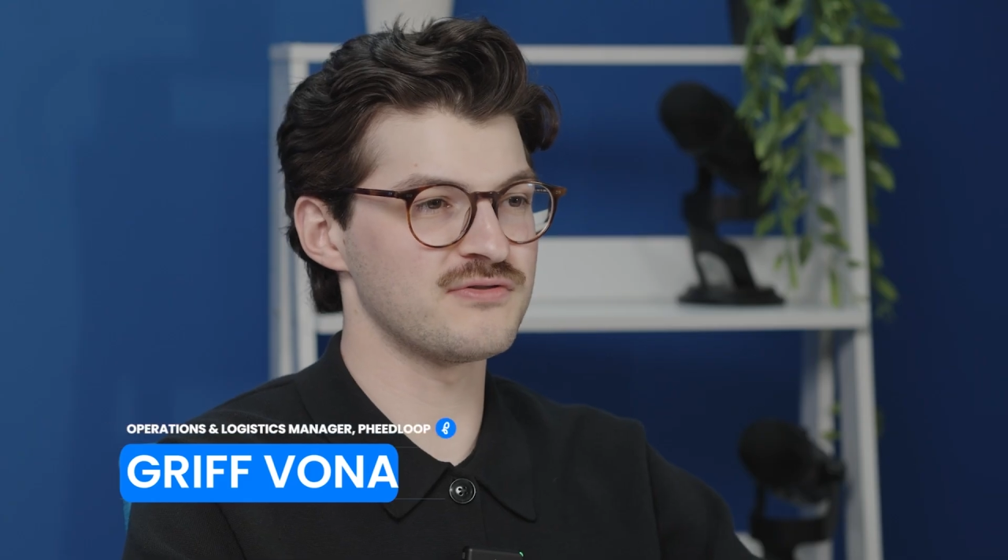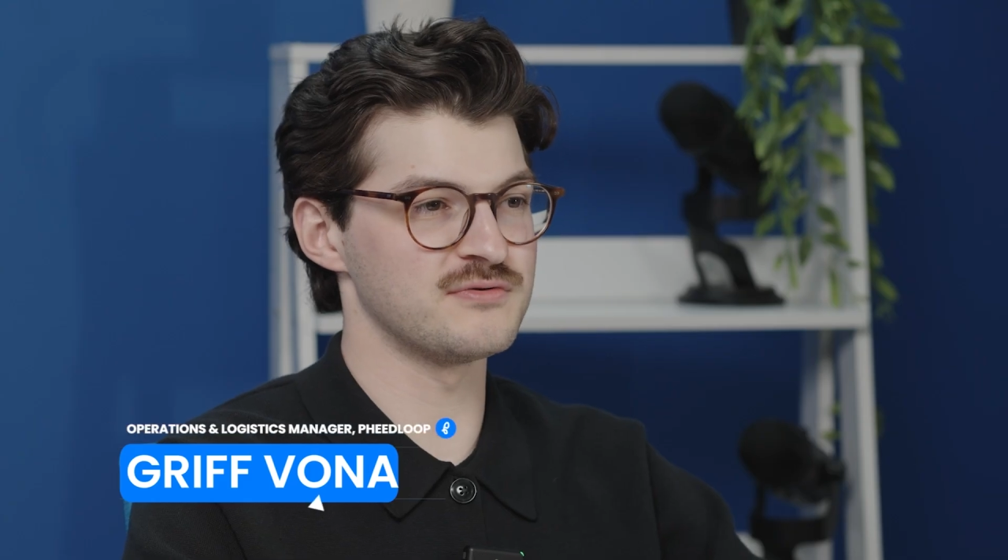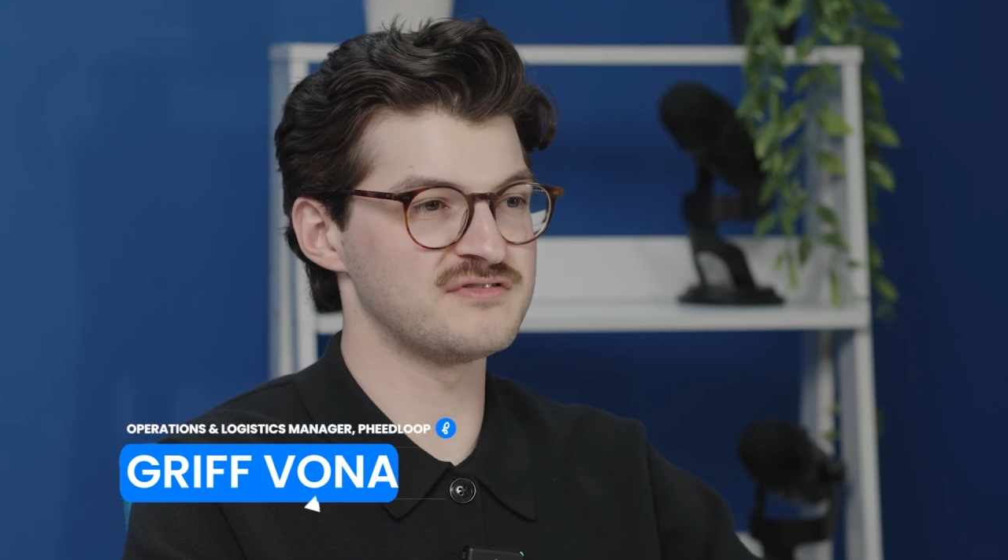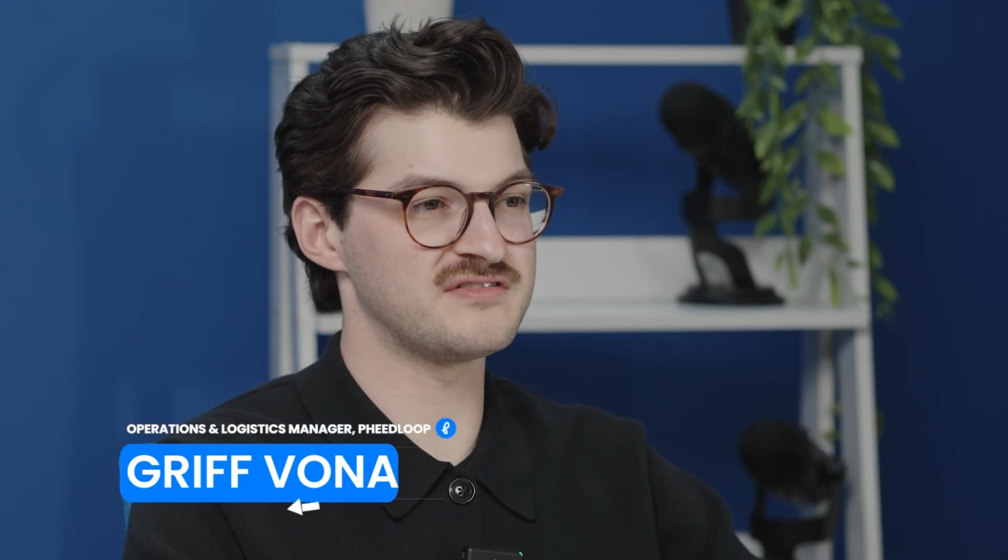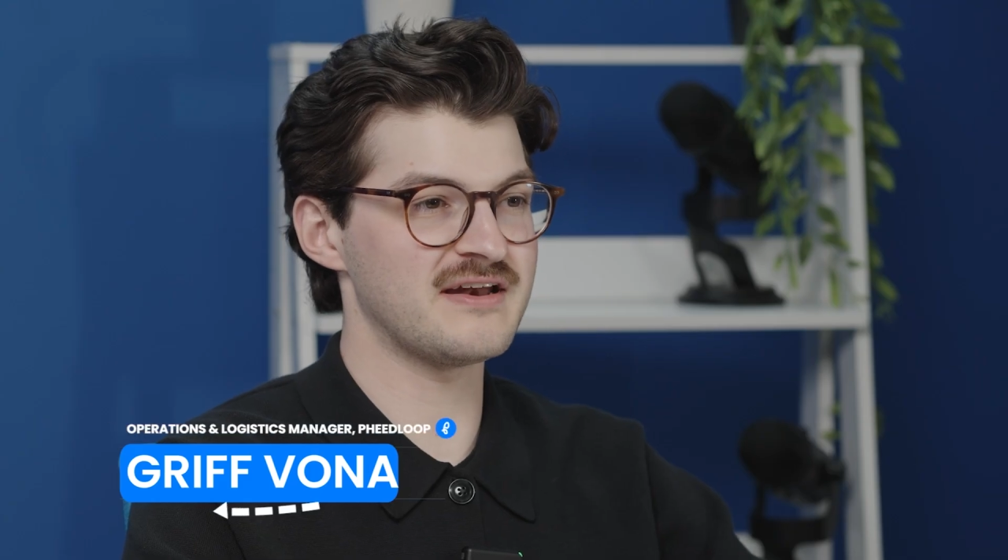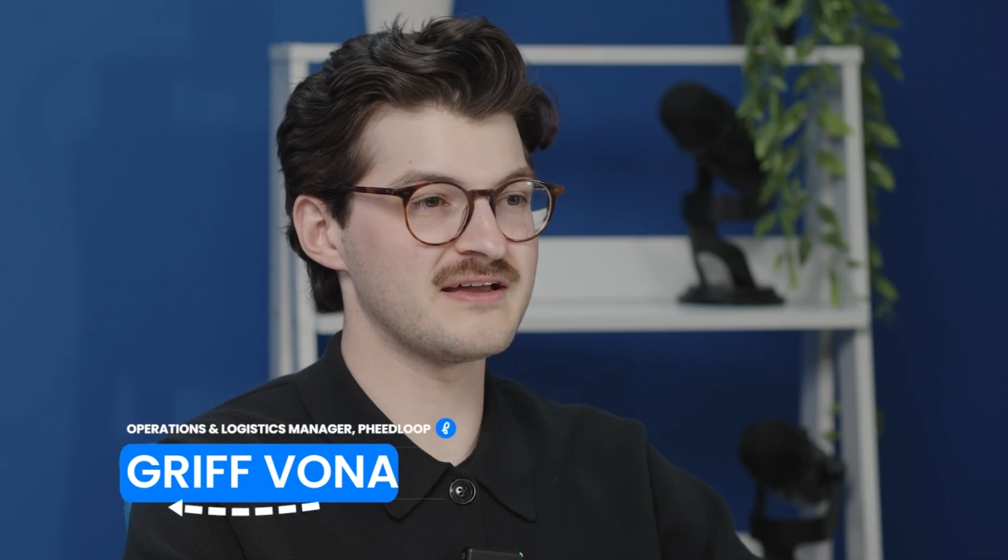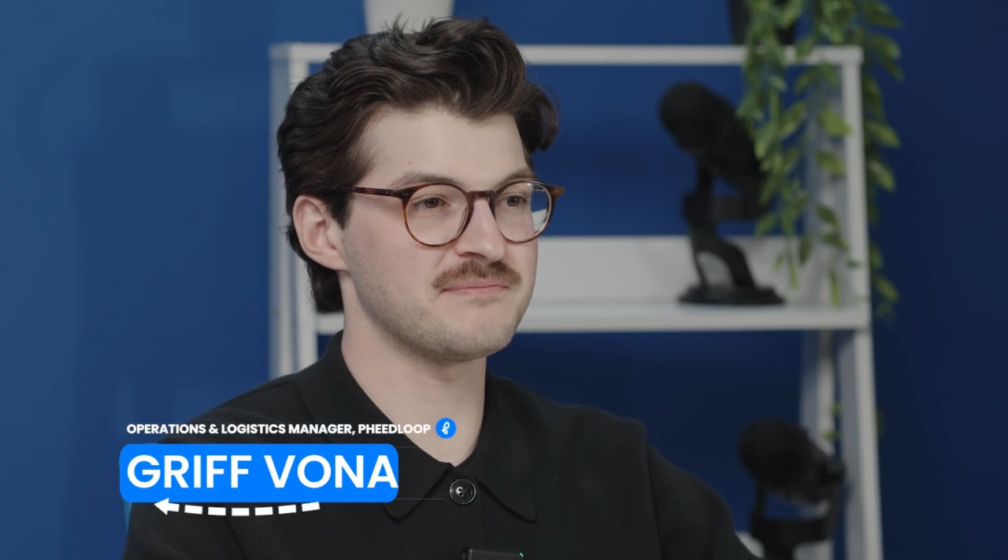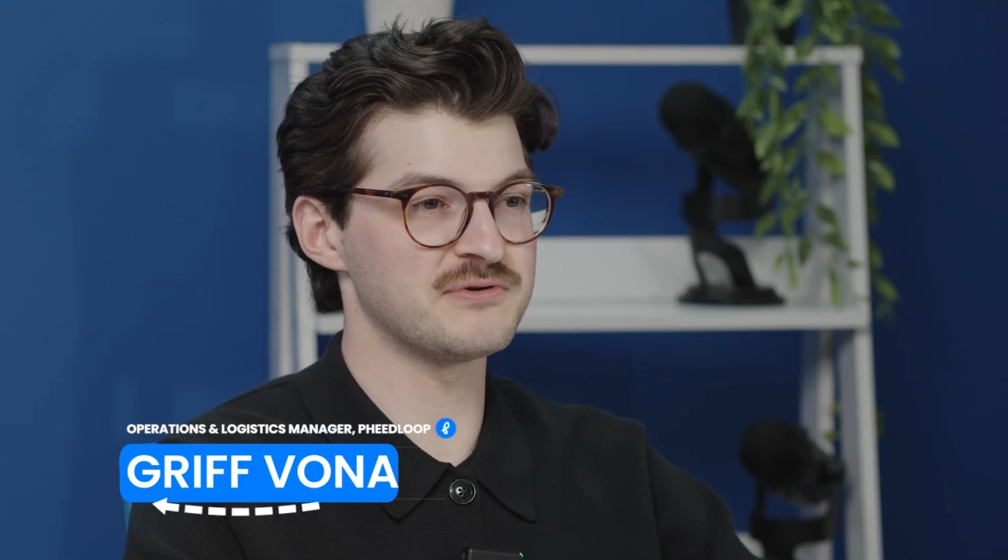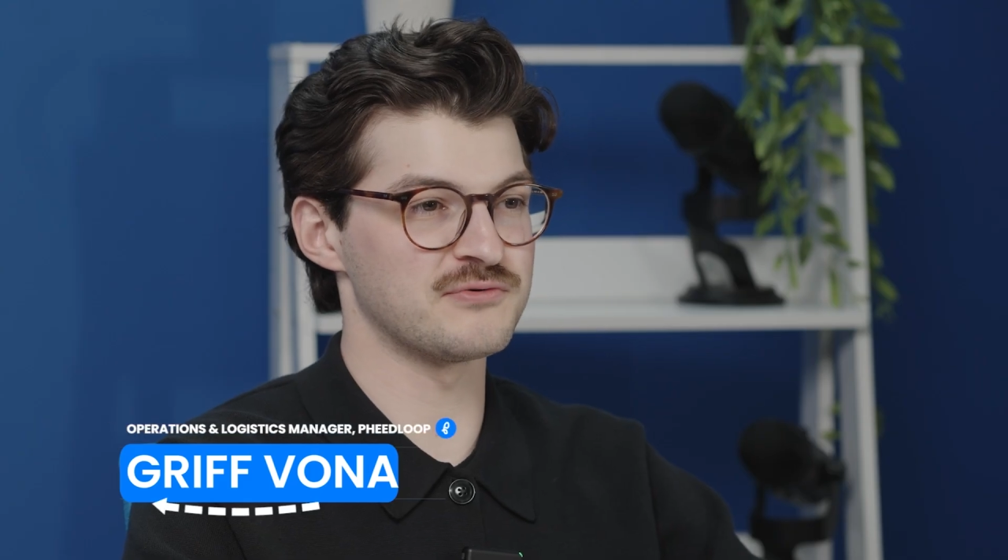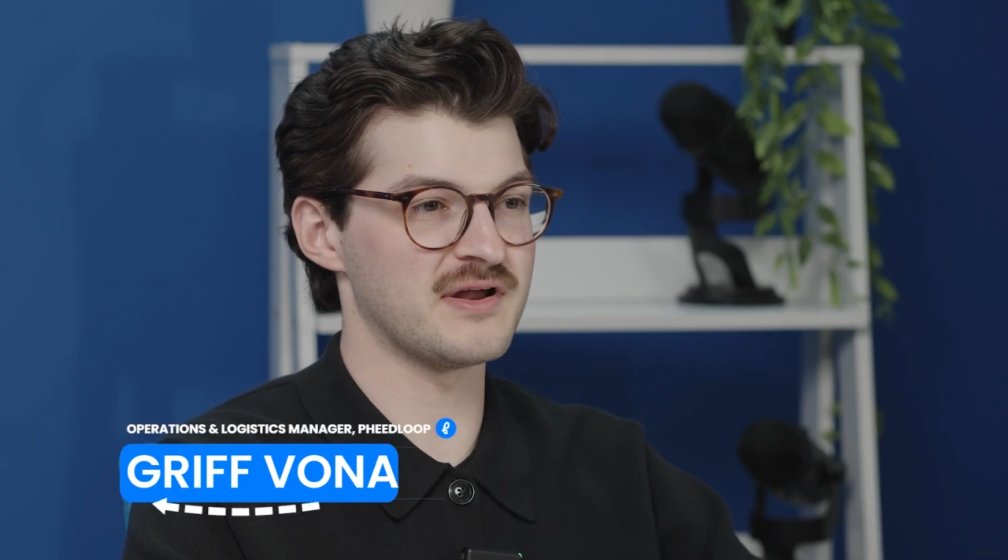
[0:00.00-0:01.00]
through setting
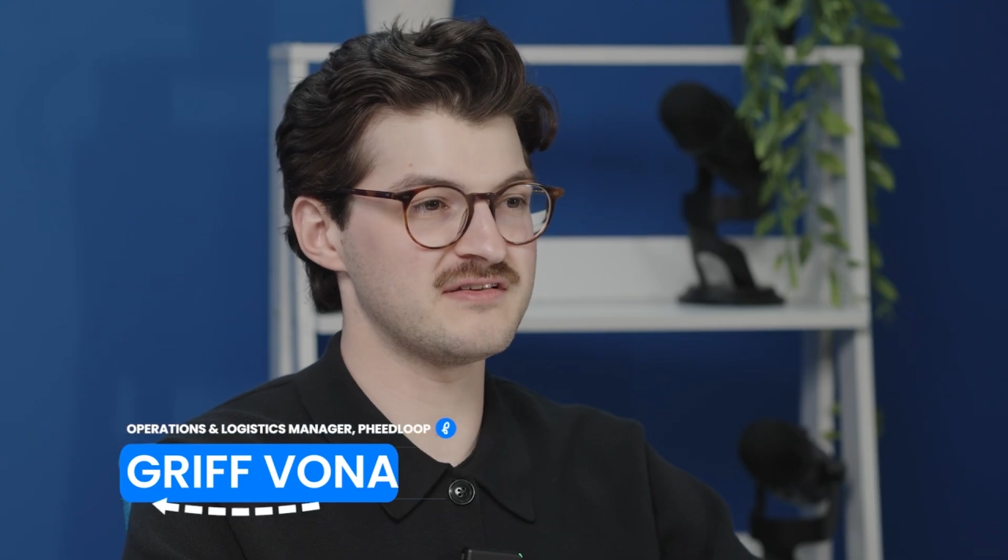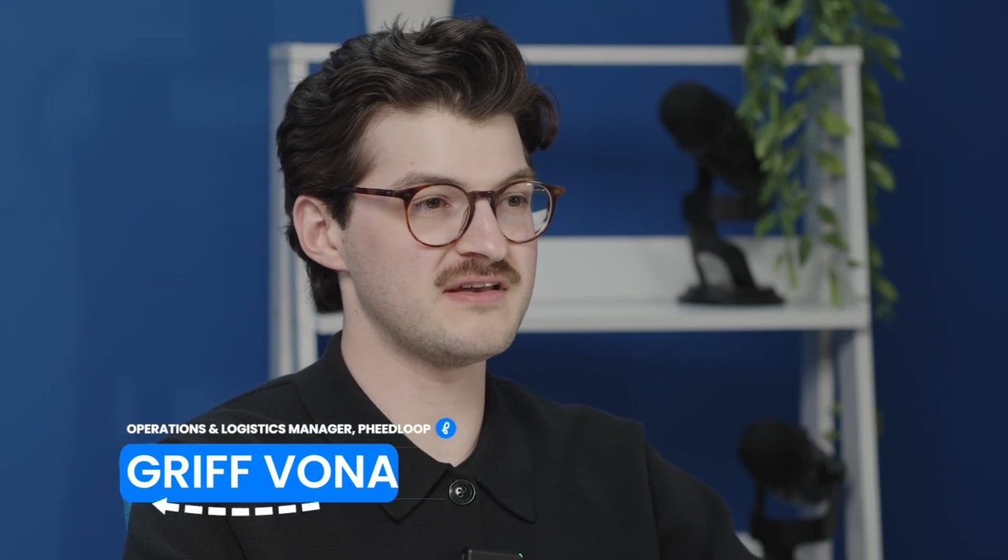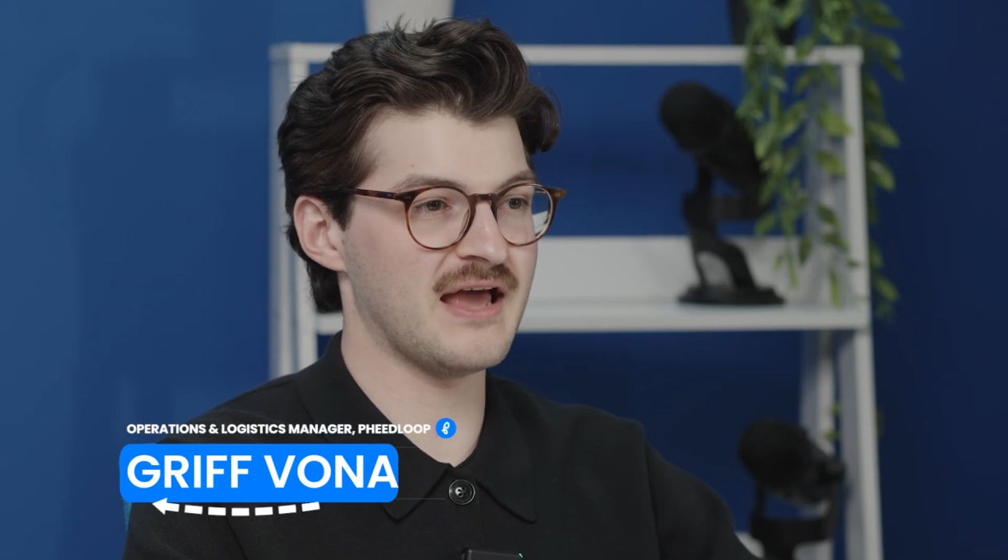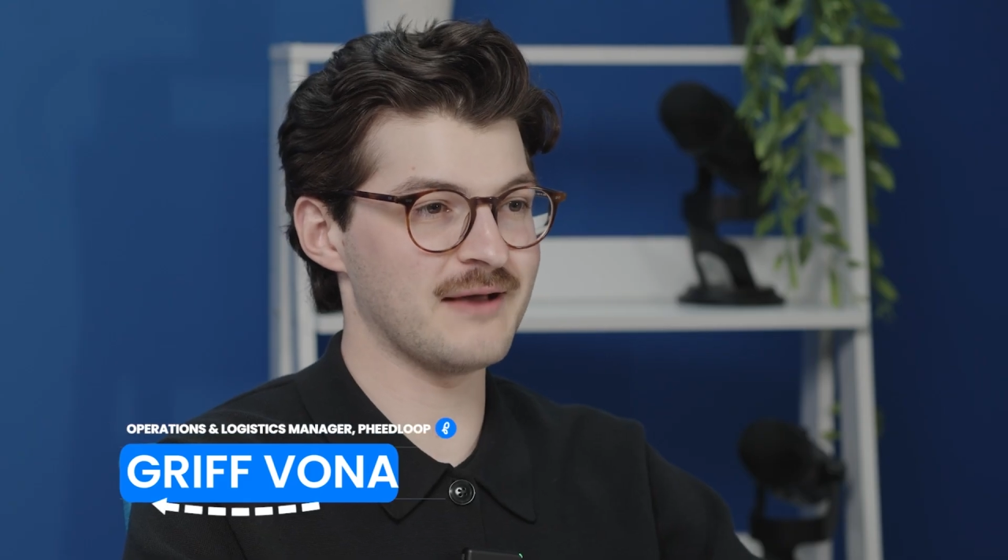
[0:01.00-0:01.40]
up your rented